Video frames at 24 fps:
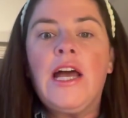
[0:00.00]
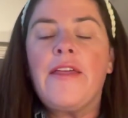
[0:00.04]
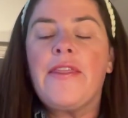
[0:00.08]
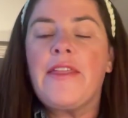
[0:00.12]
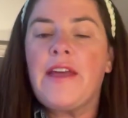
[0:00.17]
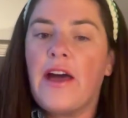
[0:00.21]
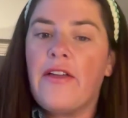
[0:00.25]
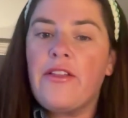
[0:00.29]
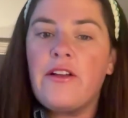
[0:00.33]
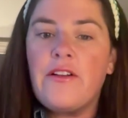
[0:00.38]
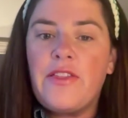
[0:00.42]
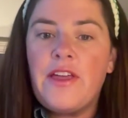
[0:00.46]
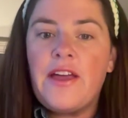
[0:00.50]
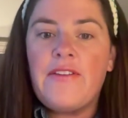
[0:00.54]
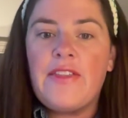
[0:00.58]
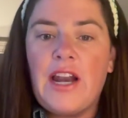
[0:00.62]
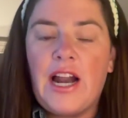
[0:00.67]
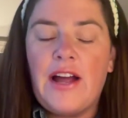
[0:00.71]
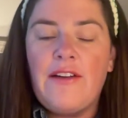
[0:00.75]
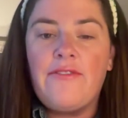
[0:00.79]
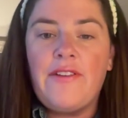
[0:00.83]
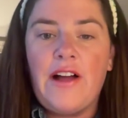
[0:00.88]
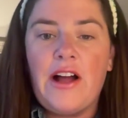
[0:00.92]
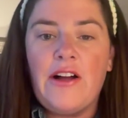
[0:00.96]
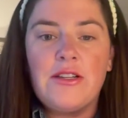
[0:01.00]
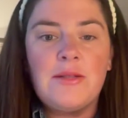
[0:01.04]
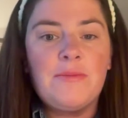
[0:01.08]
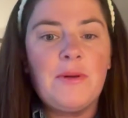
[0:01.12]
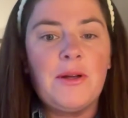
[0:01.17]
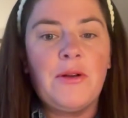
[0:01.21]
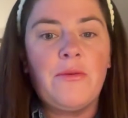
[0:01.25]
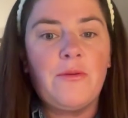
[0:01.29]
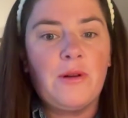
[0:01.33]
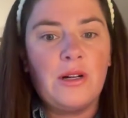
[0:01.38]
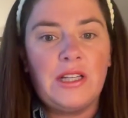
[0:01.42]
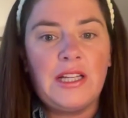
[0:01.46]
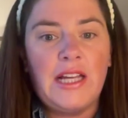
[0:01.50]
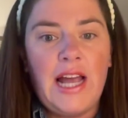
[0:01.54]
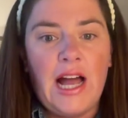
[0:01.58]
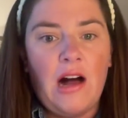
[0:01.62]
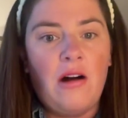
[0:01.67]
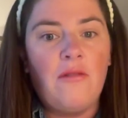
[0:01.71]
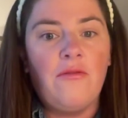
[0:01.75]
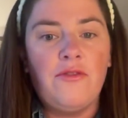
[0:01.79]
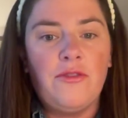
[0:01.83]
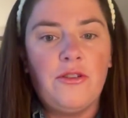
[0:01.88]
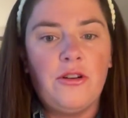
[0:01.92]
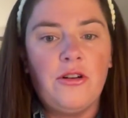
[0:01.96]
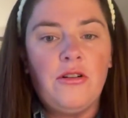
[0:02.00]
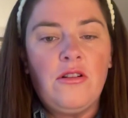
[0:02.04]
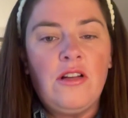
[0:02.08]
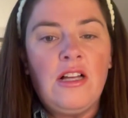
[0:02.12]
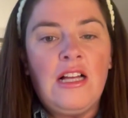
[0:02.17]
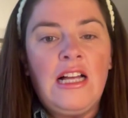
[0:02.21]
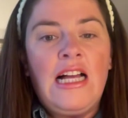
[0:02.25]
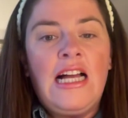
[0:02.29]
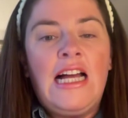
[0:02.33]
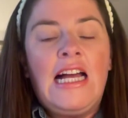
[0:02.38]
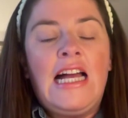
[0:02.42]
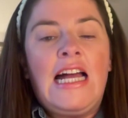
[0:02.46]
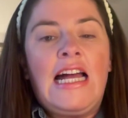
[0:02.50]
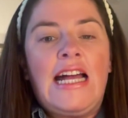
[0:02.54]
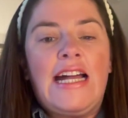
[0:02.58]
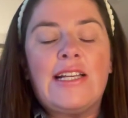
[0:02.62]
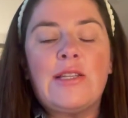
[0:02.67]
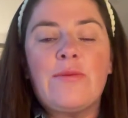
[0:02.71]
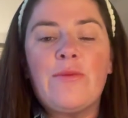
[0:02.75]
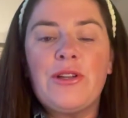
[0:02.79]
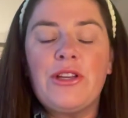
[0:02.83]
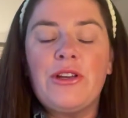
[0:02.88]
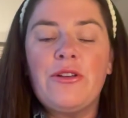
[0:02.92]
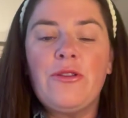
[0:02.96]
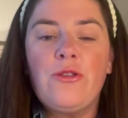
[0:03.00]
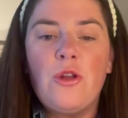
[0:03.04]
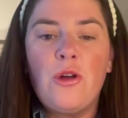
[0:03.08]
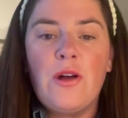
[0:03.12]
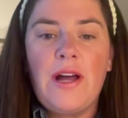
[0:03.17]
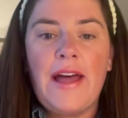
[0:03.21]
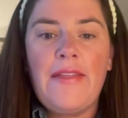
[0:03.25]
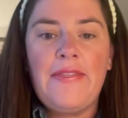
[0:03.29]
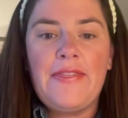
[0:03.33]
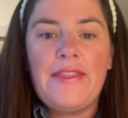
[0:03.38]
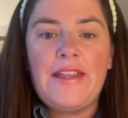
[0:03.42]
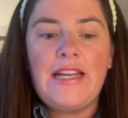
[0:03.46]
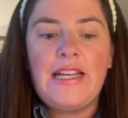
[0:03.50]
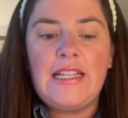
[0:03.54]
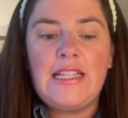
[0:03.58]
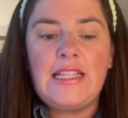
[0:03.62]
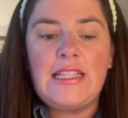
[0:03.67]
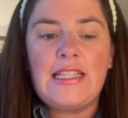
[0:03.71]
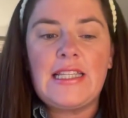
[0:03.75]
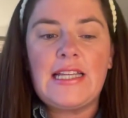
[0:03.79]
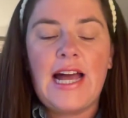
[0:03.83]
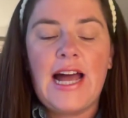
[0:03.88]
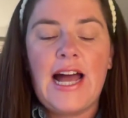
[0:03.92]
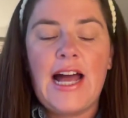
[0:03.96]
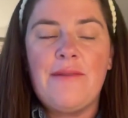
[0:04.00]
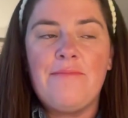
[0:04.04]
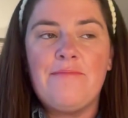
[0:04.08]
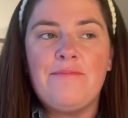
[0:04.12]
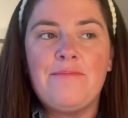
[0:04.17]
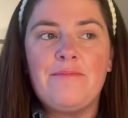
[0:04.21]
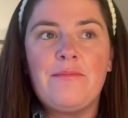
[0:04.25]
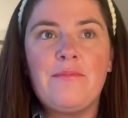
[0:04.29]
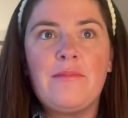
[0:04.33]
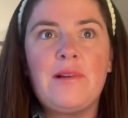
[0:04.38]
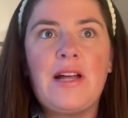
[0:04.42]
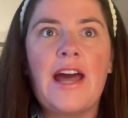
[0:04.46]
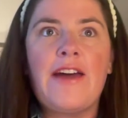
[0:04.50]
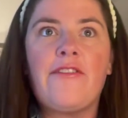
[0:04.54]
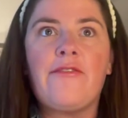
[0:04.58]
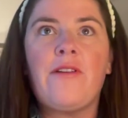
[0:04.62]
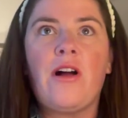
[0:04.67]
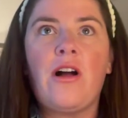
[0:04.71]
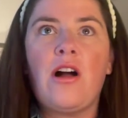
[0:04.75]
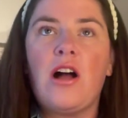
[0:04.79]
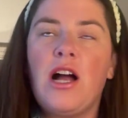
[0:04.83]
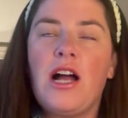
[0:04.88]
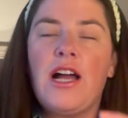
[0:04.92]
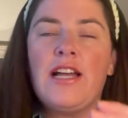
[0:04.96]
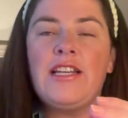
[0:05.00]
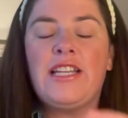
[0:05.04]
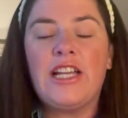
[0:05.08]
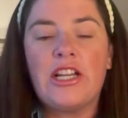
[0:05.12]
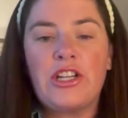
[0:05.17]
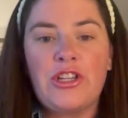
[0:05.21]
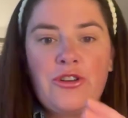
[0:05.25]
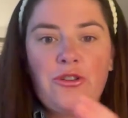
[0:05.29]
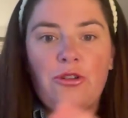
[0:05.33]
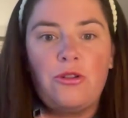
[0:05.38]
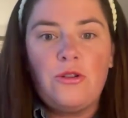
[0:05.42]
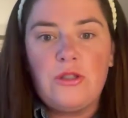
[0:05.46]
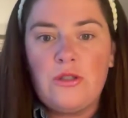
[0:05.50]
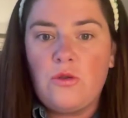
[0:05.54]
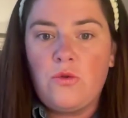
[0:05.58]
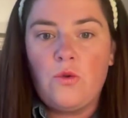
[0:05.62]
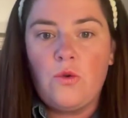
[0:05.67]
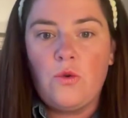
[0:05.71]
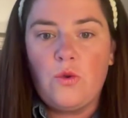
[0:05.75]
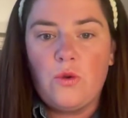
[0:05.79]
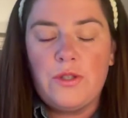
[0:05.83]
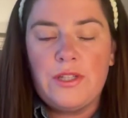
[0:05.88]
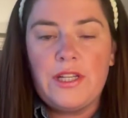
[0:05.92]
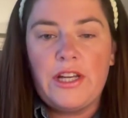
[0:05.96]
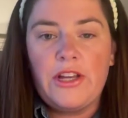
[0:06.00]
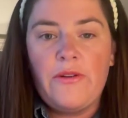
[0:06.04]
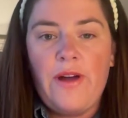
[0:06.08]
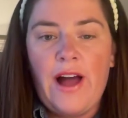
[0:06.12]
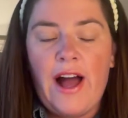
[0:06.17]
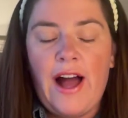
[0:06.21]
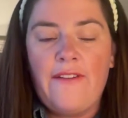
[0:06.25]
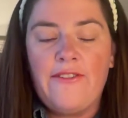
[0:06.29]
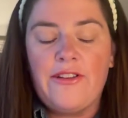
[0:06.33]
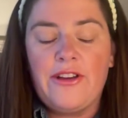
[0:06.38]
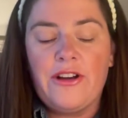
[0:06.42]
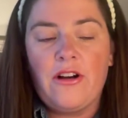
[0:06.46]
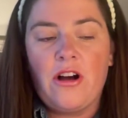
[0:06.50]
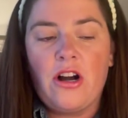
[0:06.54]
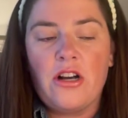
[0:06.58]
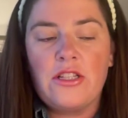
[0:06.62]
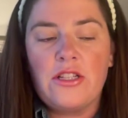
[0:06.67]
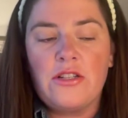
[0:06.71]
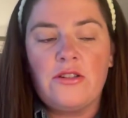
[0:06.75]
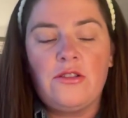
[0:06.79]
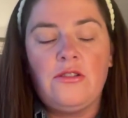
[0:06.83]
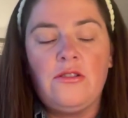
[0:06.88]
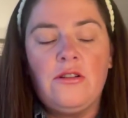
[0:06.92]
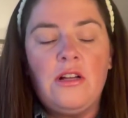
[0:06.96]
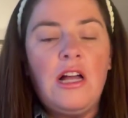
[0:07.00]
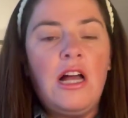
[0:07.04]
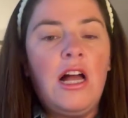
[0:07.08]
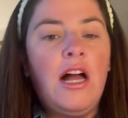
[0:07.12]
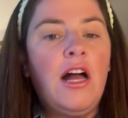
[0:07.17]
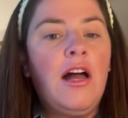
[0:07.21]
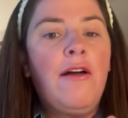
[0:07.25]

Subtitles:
The other thing that I found to be really helpful is when you look at these kind of additional tools that you have in your arsenal,